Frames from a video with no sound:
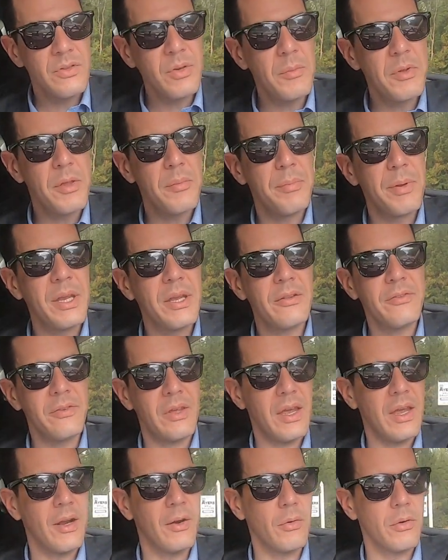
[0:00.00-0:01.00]
Some of the
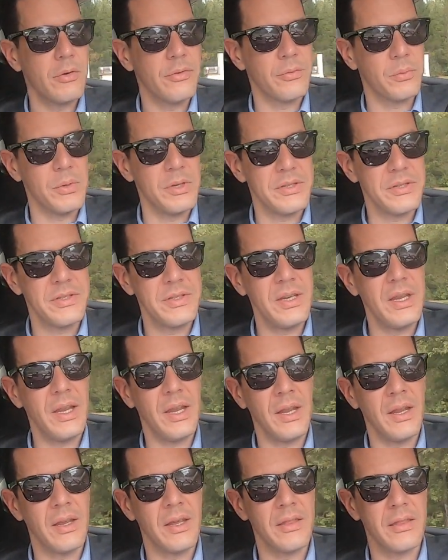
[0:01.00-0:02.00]
biggest errors we
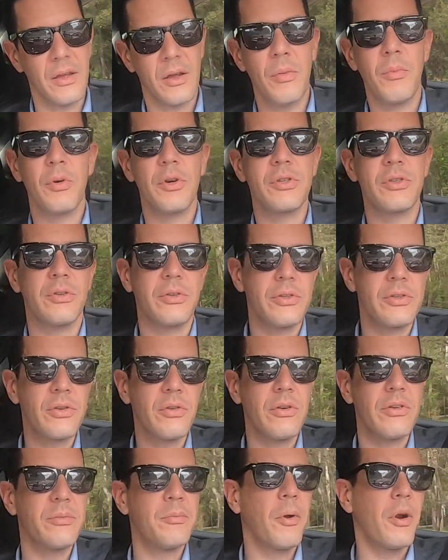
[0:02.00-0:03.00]
see in the commercial
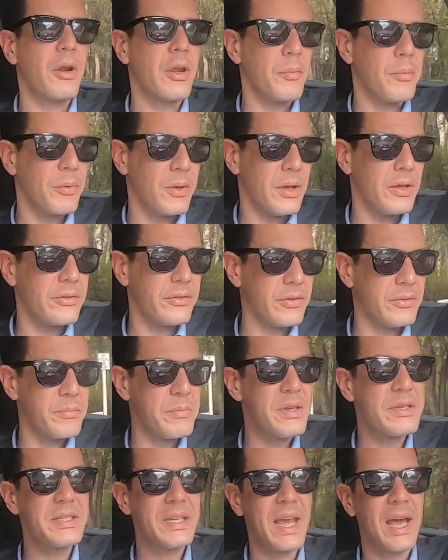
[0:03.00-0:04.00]
insurance marketplace is
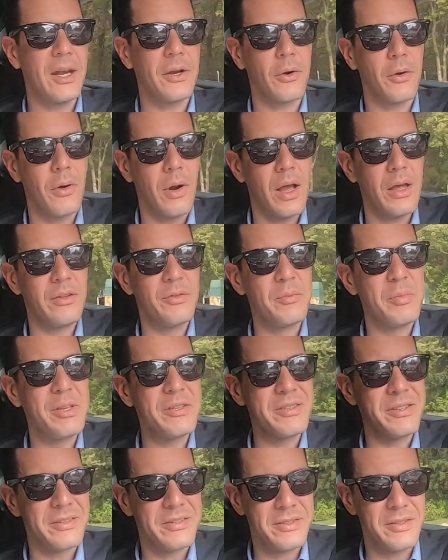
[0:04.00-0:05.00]
miscategorized
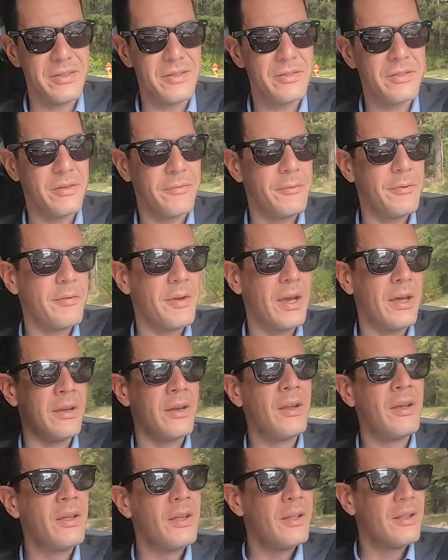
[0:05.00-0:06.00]
businesses. If you've got
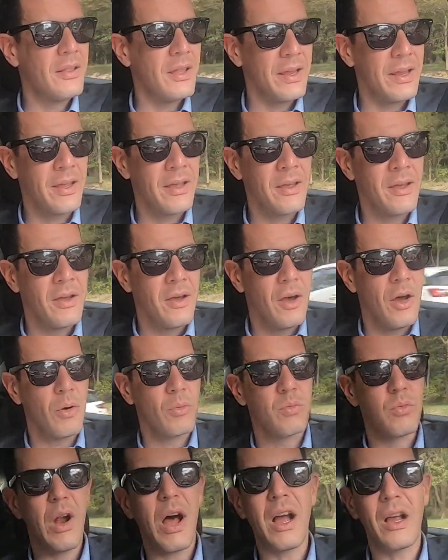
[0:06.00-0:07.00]
like a
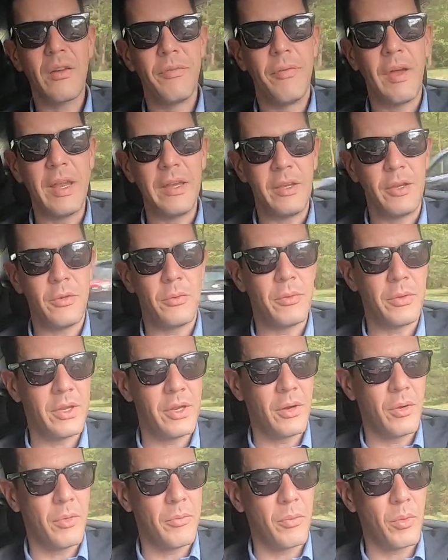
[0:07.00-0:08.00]
rock venue, you
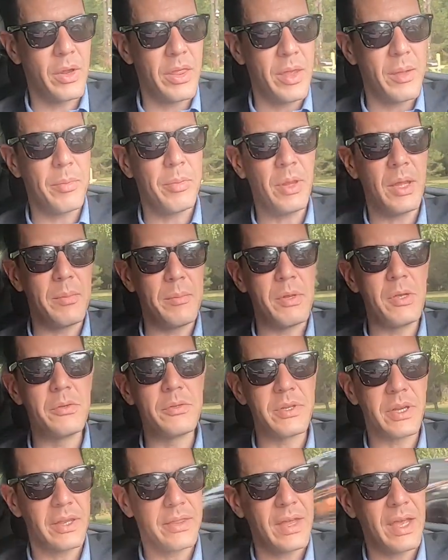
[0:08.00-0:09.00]
know, where they play
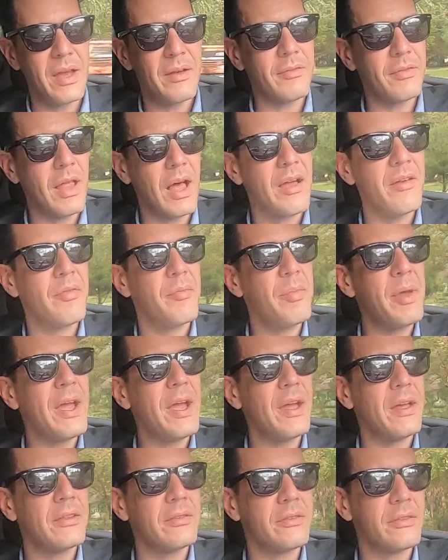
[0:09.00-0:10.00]
music and they have live
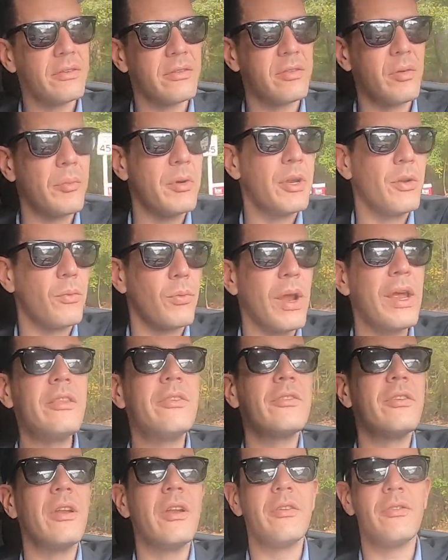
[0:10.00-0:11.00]
bands and somebody
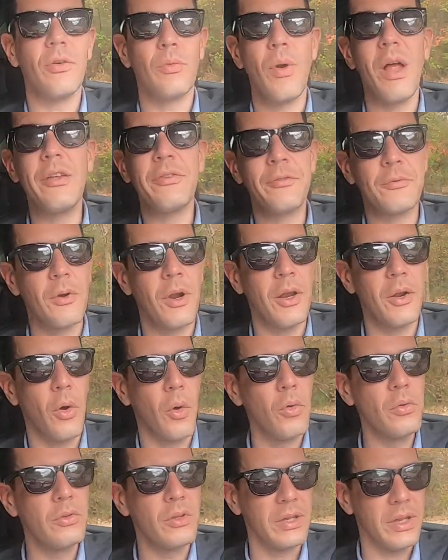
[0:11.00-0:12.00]
rates it as a restaurant
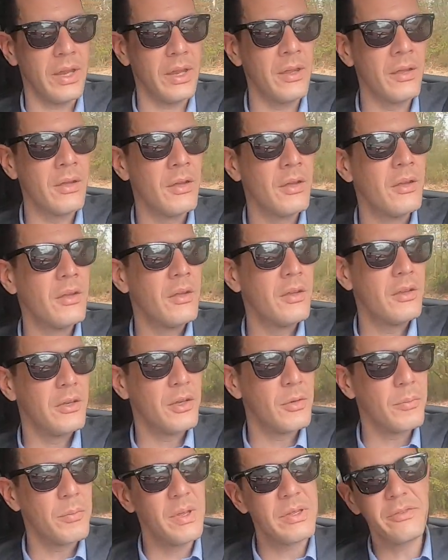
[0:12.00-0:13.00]
only,
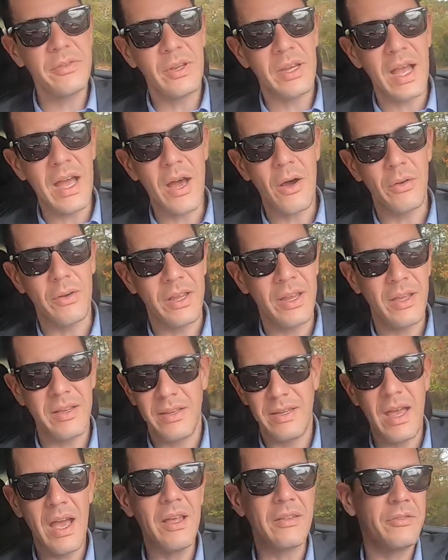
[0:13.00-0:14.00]
you're missing out.
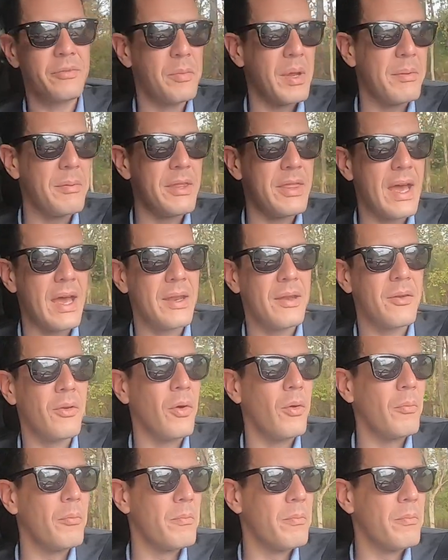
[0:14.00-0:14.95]
Yes, maybe that